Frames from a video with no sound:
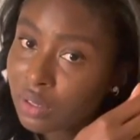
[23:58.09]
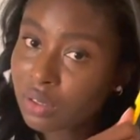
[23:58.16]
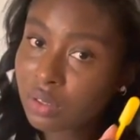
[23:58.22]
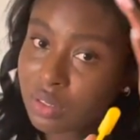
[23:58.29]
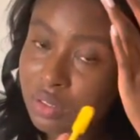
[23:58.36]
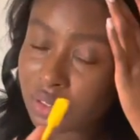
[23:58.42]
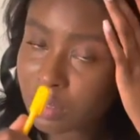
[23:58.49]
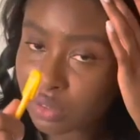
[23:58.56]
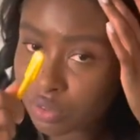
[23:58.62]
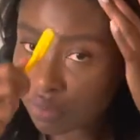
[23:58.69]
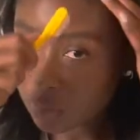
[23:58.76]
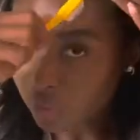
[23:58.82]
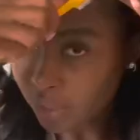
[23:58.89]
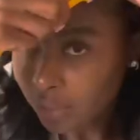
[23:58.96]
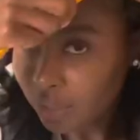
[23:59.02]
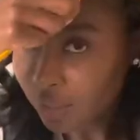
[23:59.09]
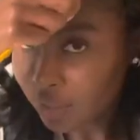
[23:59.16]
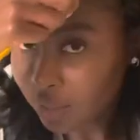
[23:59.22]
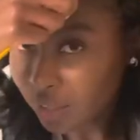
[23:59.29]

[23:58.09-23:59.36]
This is to like get